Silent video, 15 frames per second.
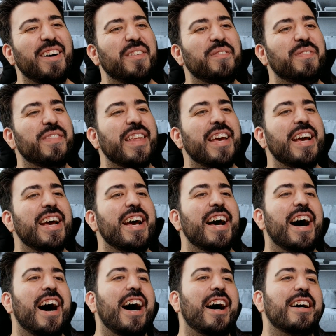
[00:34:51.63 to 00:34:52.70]
um,
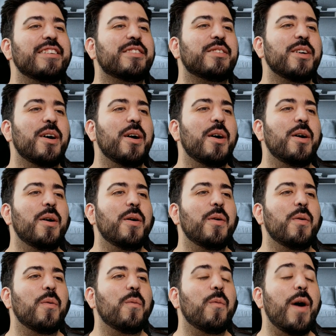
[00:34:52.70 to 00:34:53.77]
uh,
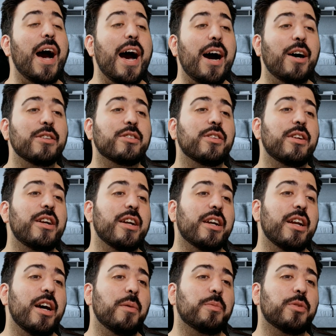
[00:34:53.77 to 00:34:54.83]
so wow, so they're not
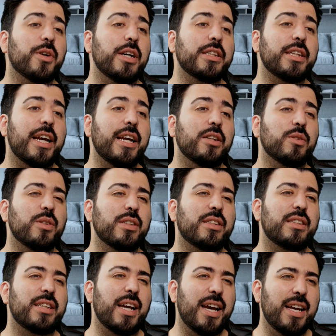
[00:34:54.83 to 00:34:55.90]
going to upgrade to Android
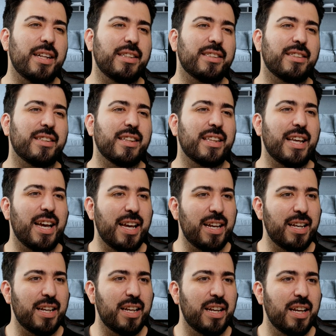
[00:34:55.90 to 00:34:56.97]
10 till
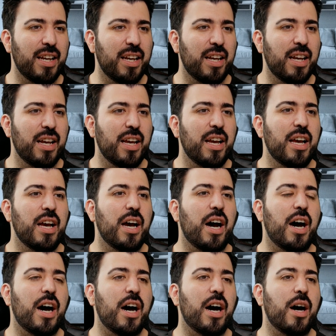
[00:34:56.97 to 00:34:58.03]
then.
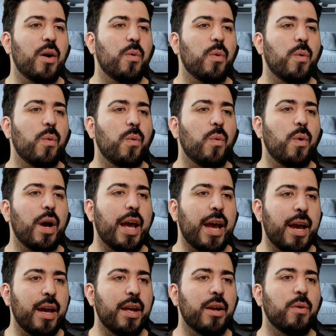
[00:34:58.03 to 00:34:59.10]
Uh,
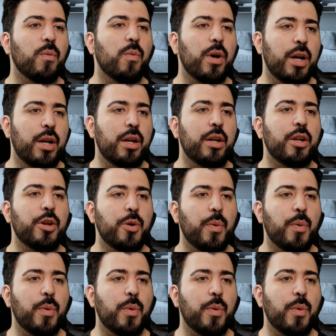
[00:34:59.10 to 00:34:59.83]
and One